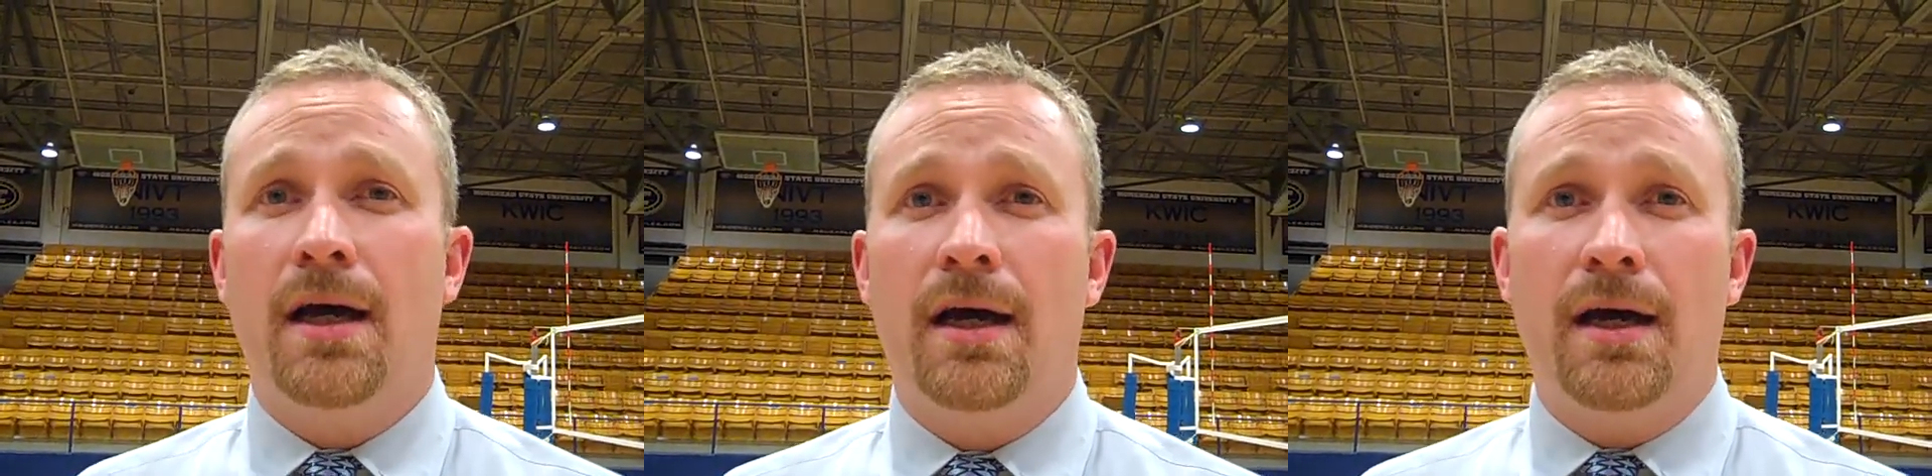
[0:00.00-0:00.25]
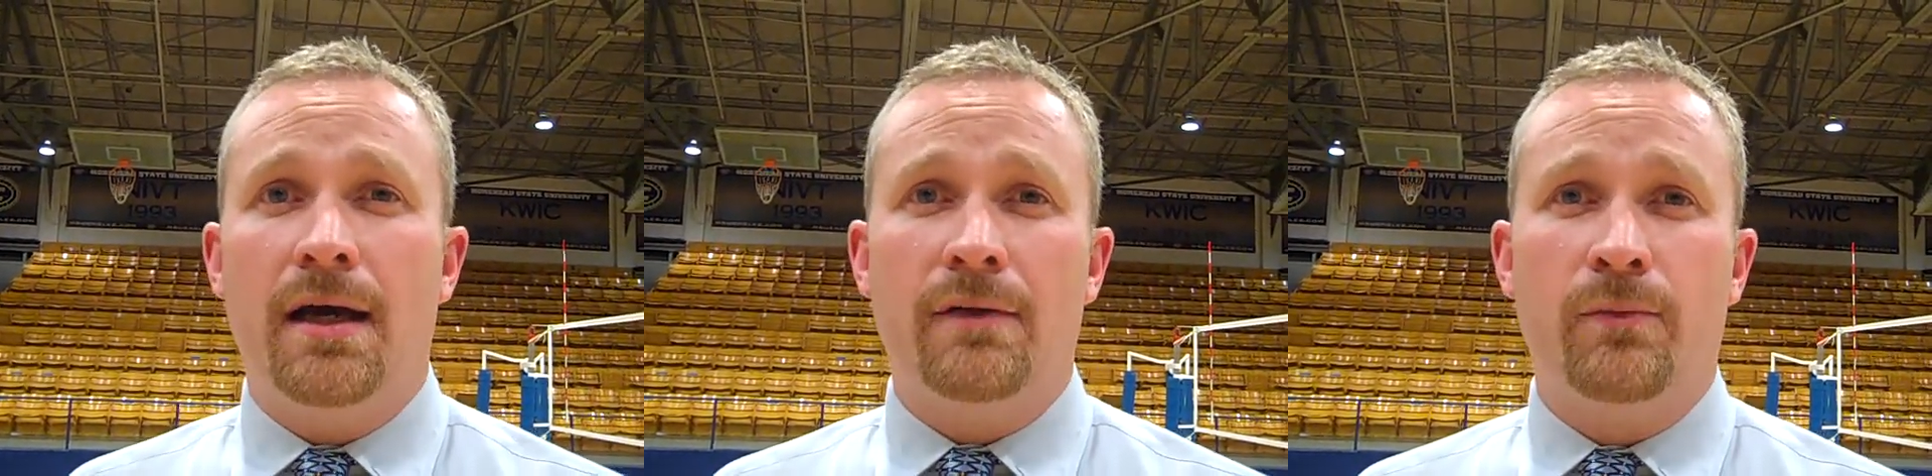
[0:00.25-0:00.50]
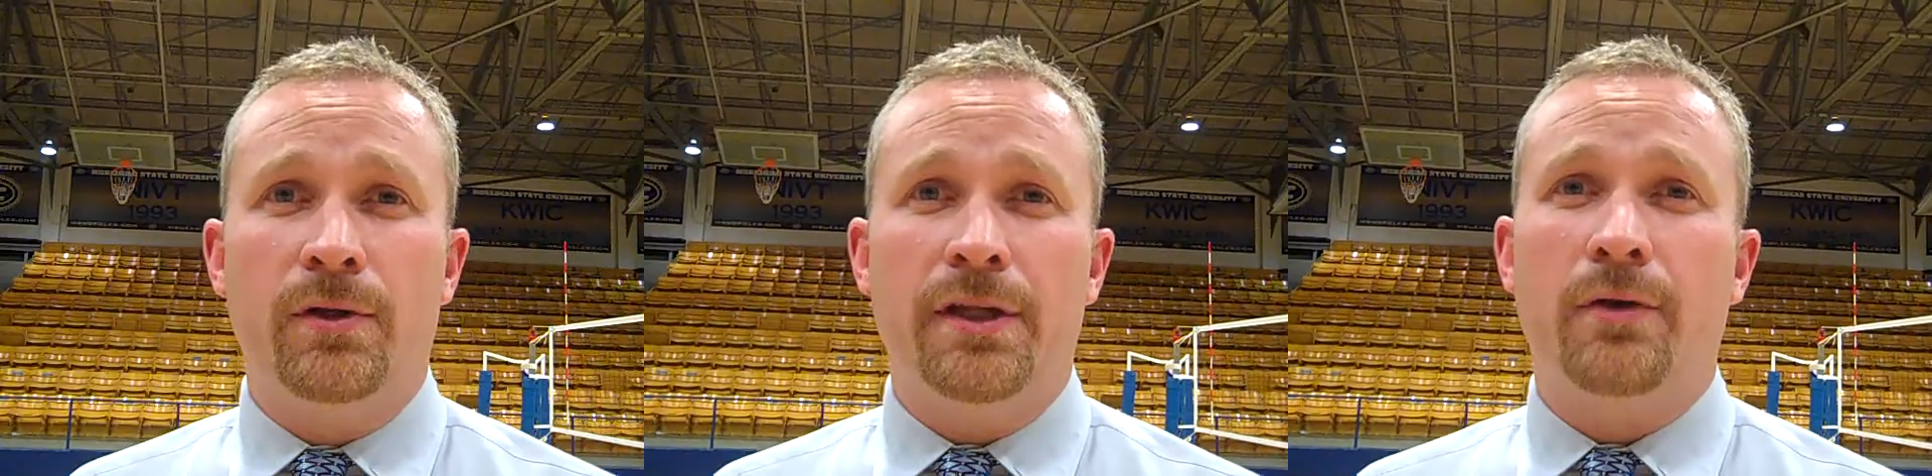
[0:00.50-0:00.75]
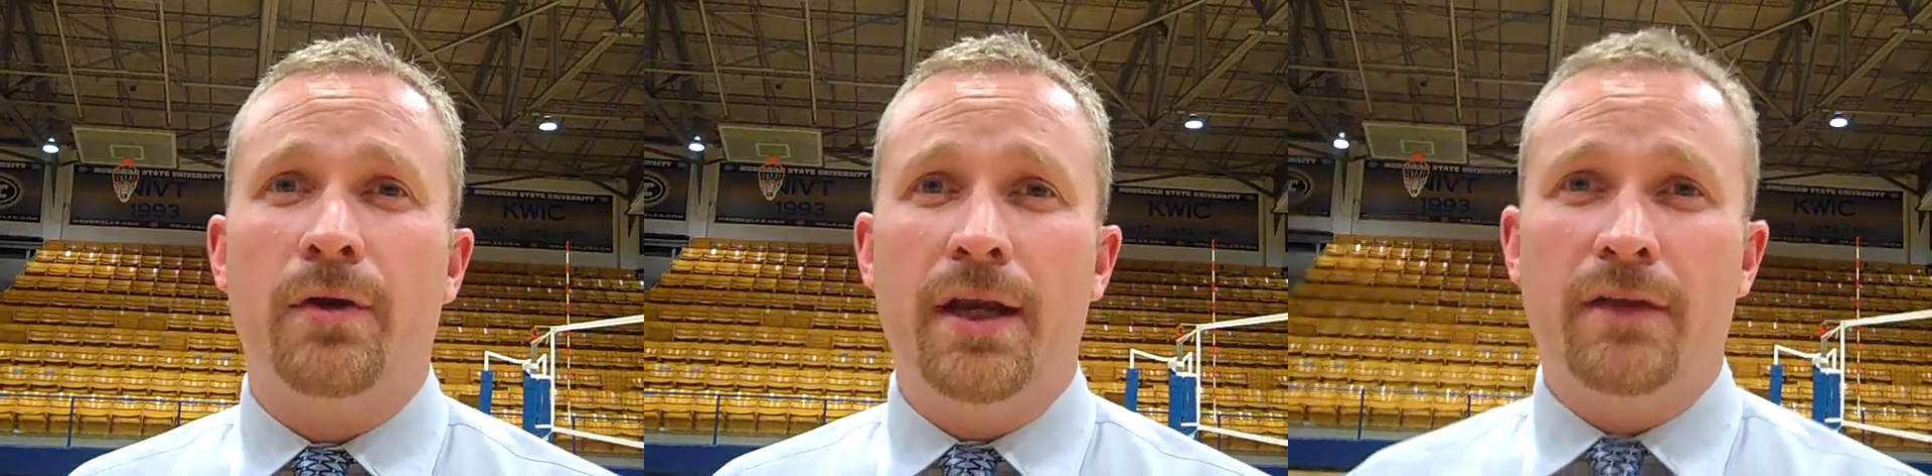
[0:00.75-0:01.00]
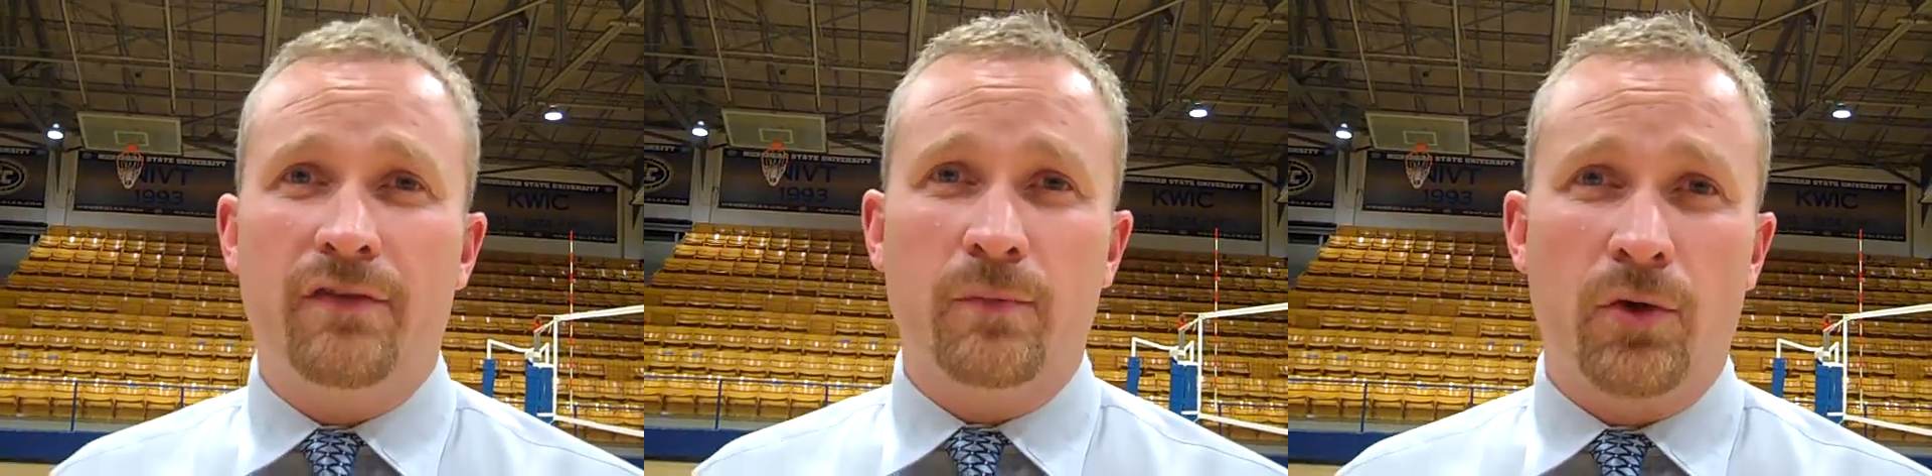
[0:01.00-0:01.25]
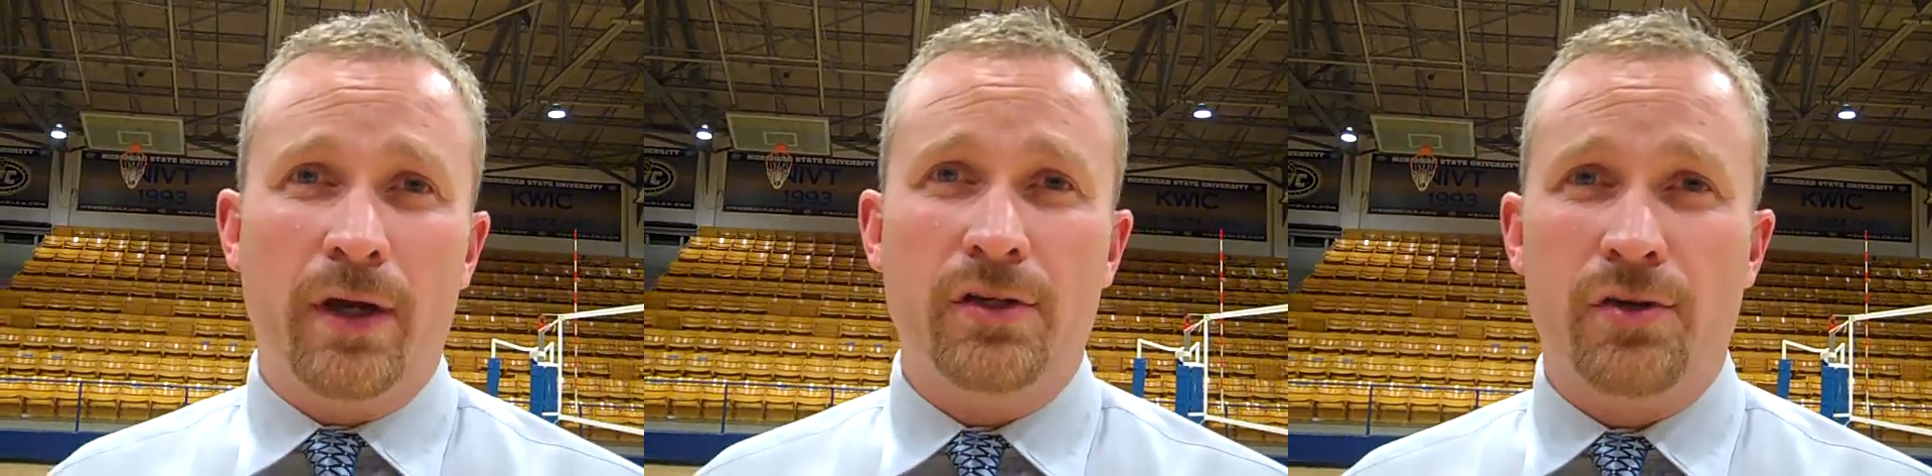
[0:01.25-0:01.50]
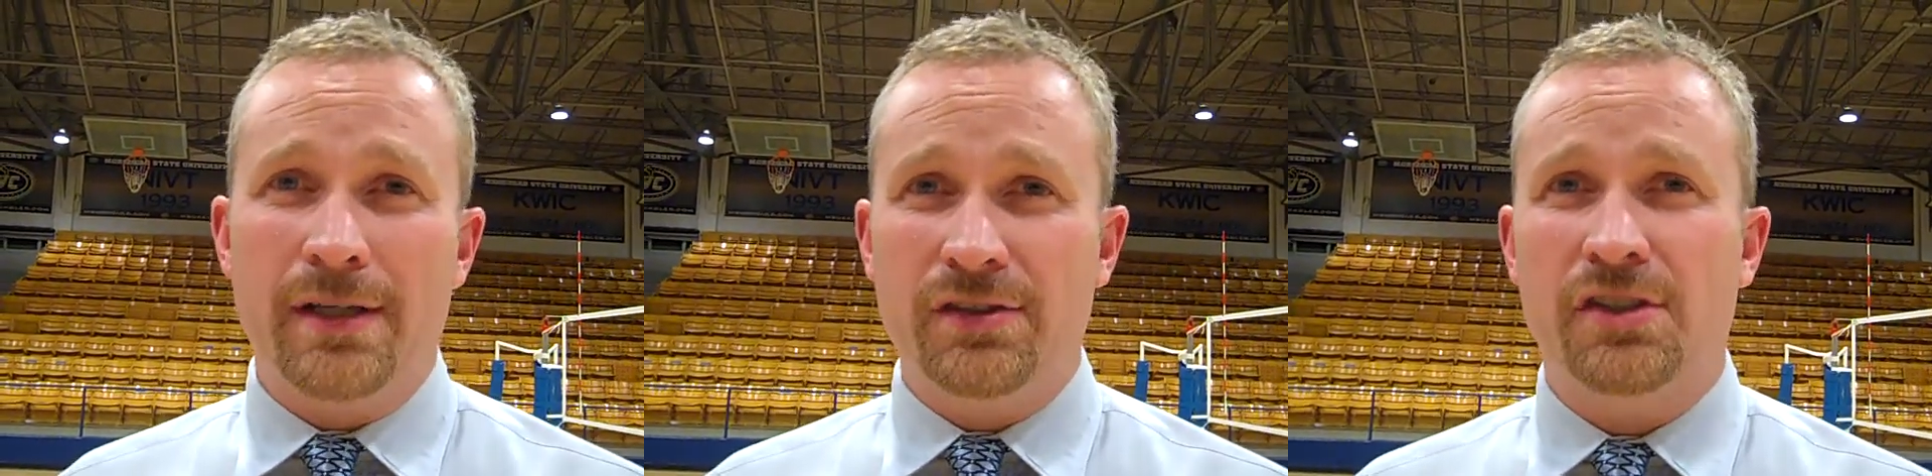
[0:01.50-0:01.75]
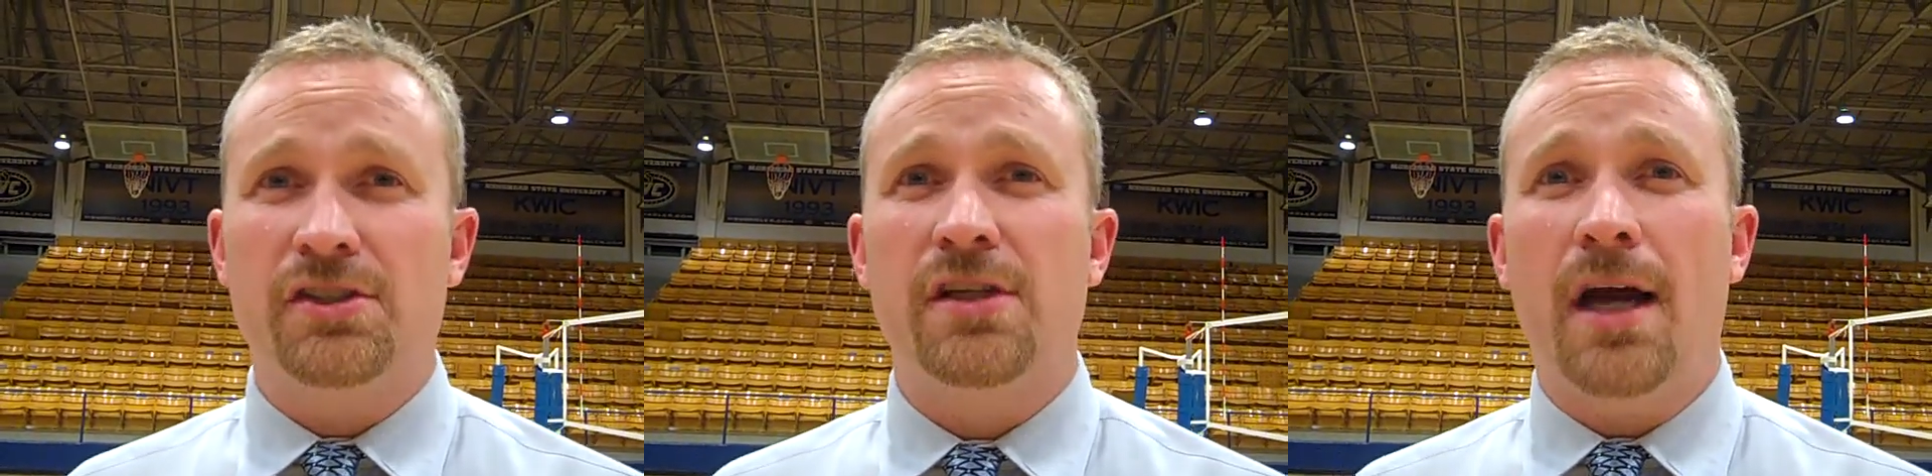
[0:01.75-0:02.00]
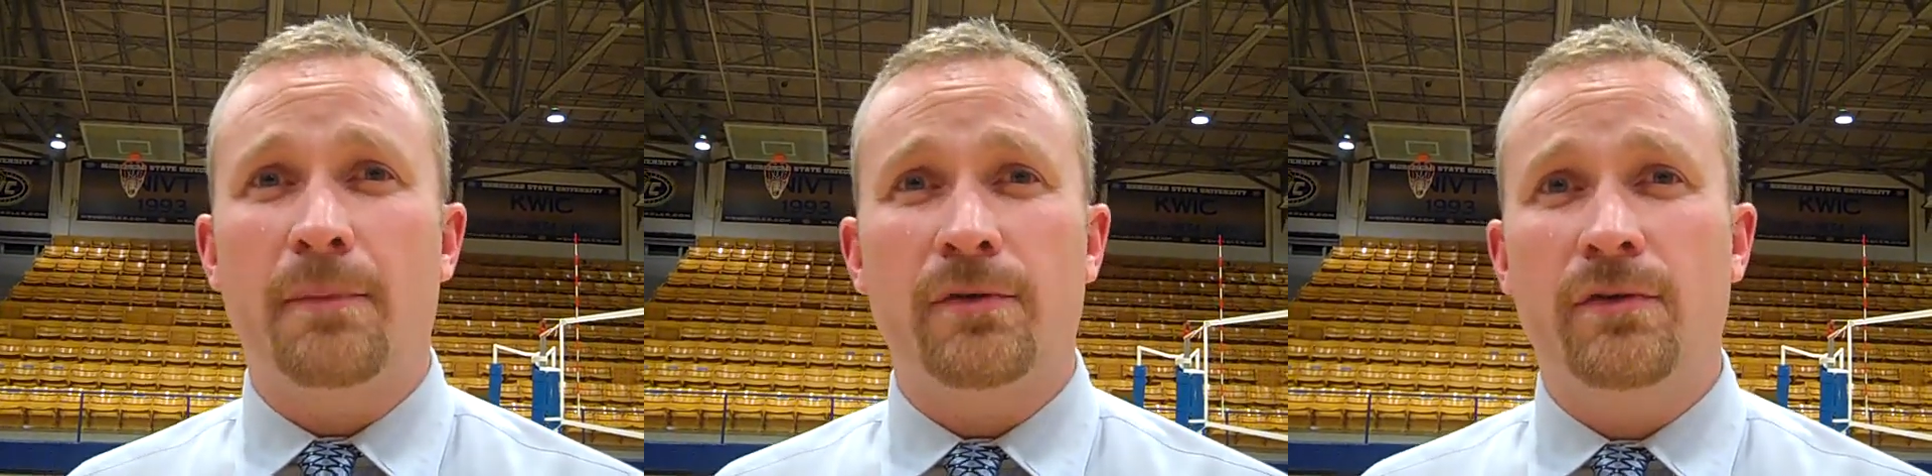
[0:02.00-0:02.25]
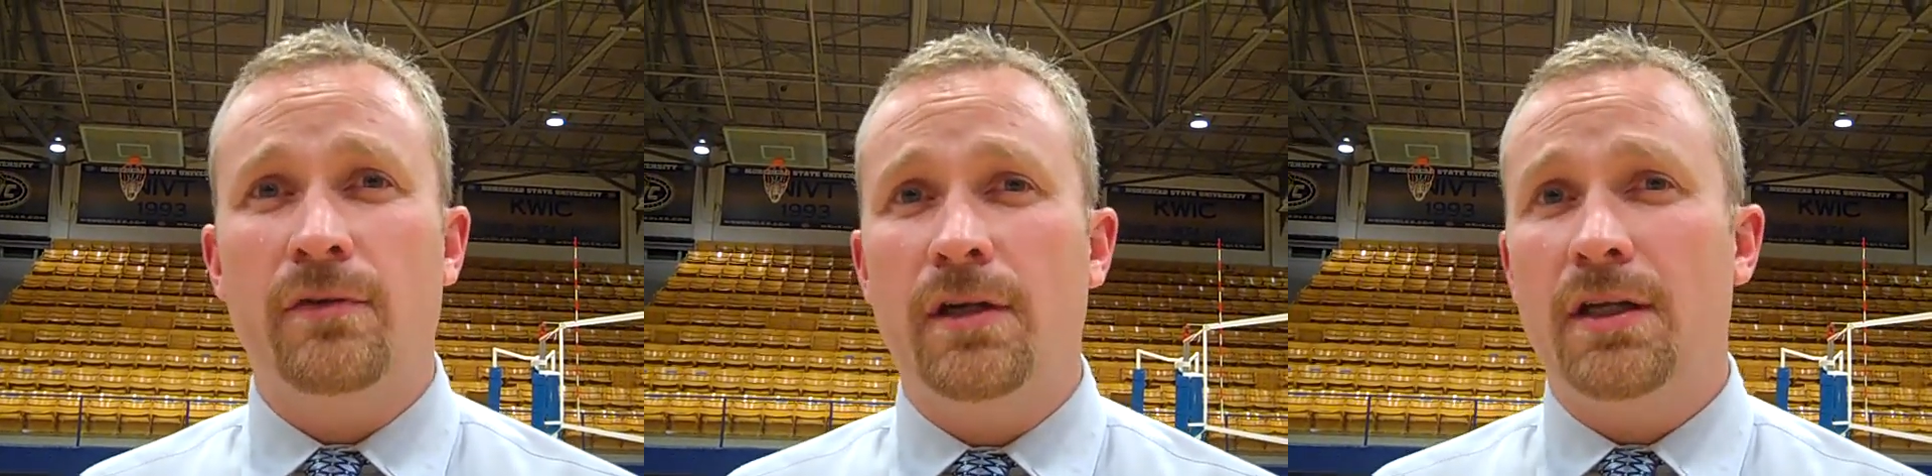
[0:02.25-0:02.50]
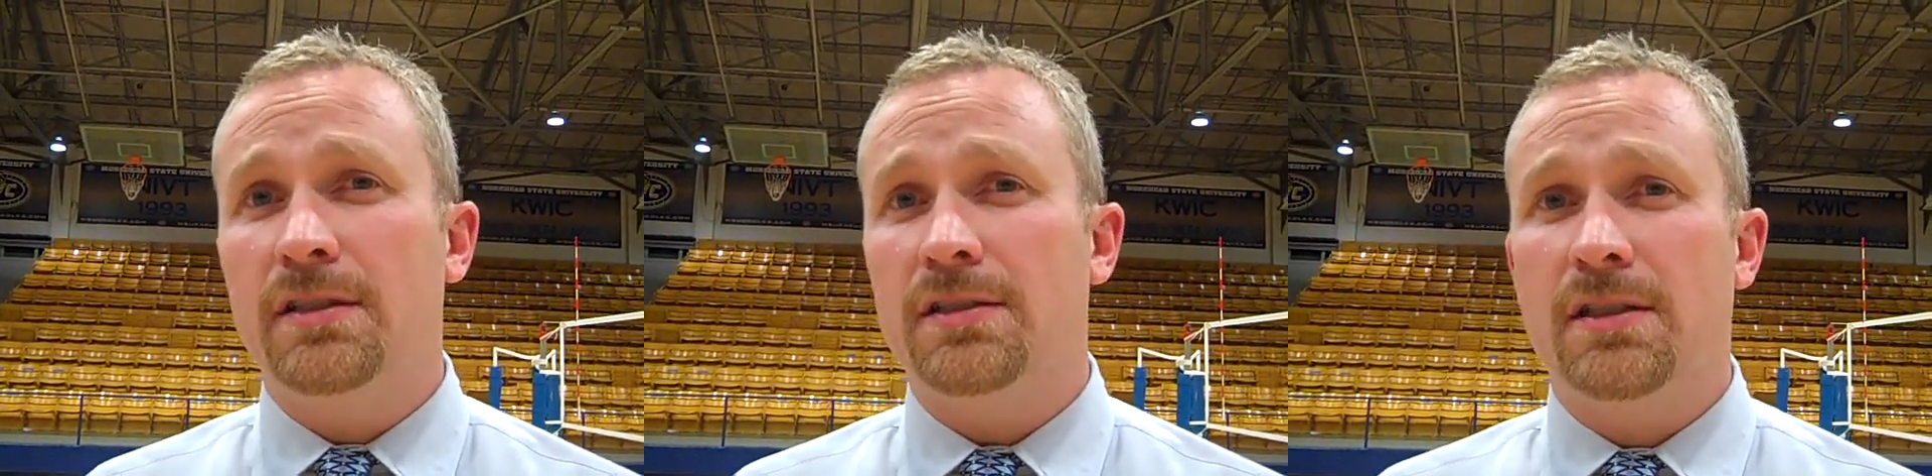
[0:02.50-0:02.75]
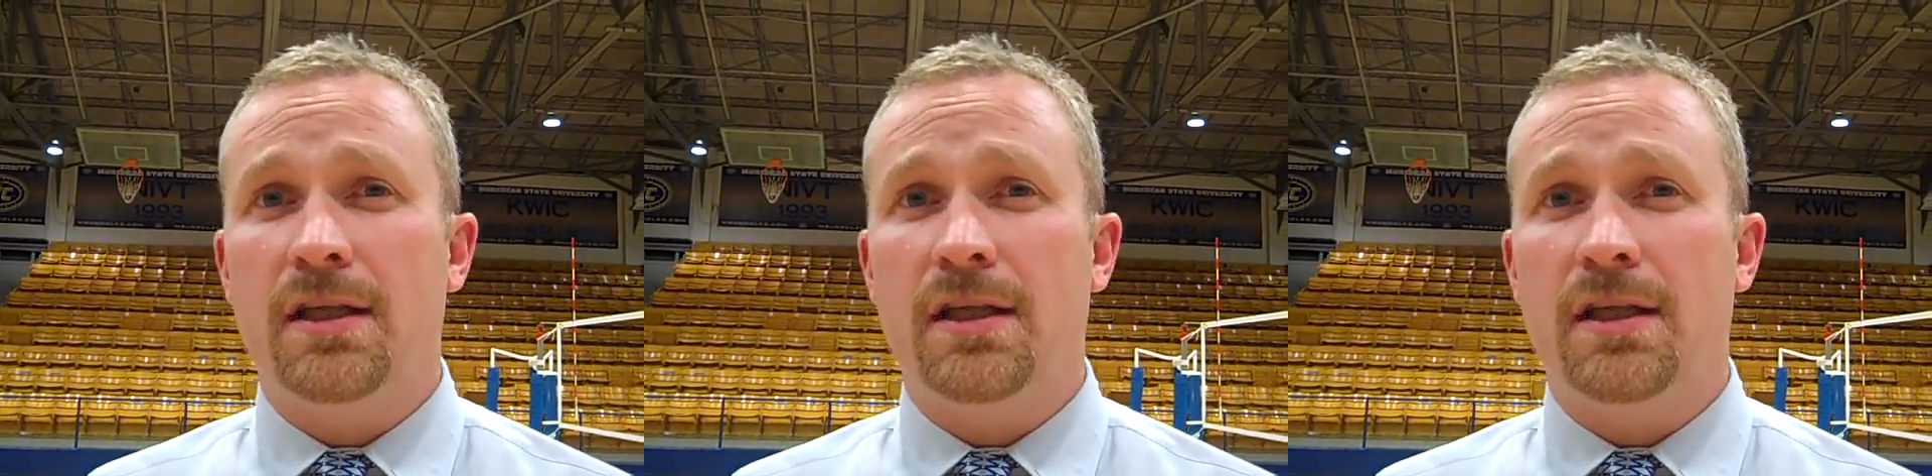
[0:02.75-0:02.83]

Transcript: uh, and really created some great transition opportunities.